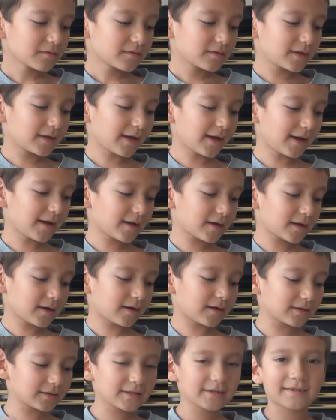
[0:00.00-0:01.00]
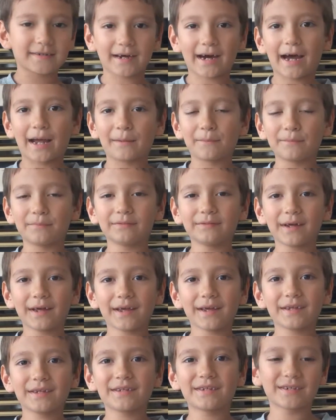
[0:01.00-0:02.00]
they had all the time
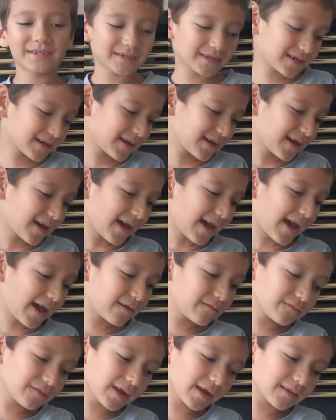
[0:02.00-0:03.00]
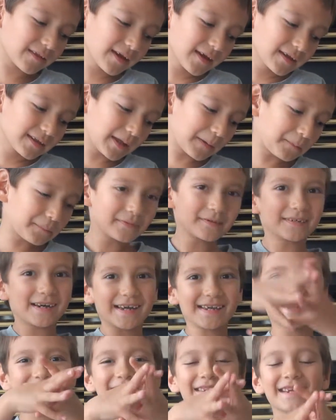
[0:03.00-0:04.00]
blades, and then they
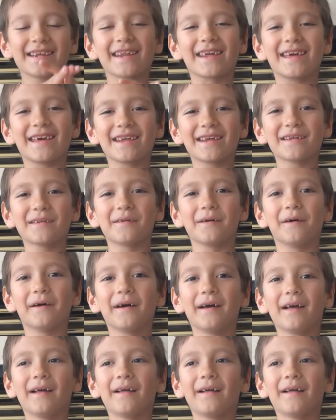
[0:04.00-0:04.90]
placed it in.